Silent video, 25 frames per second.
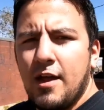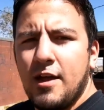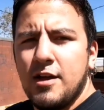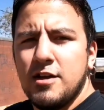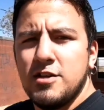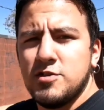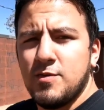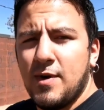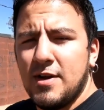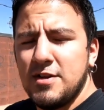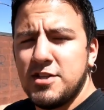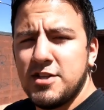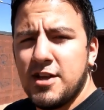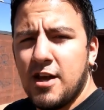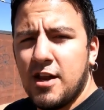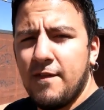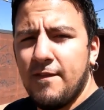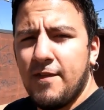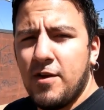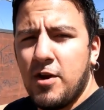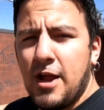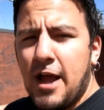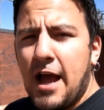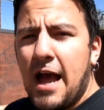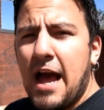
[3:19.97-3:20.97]
So I just got a
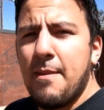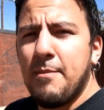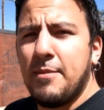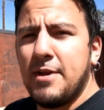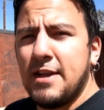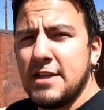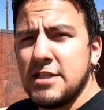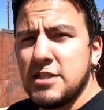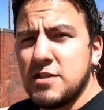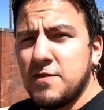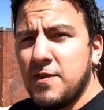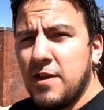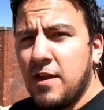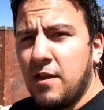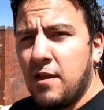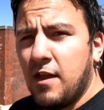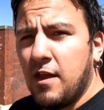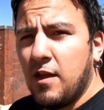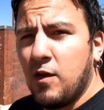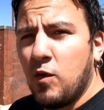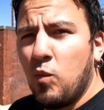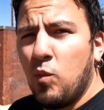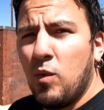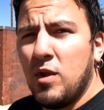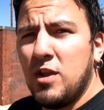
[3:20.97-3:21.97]
very ominous
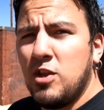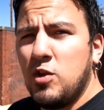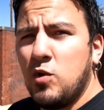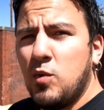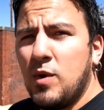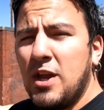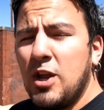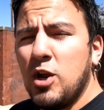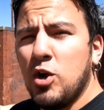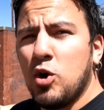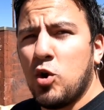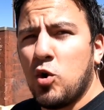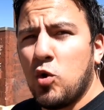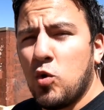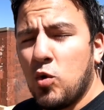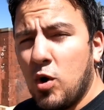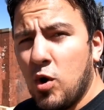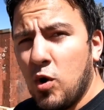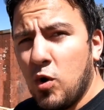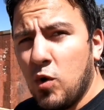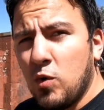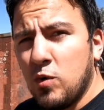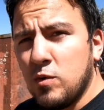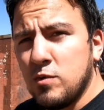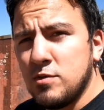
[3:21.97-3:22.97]
feeling. When you hear
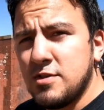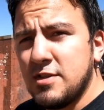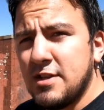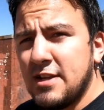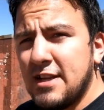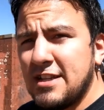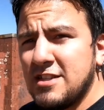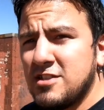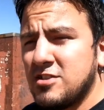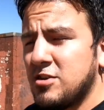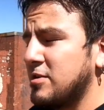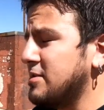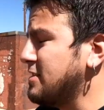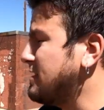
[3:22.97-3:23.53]
crows and start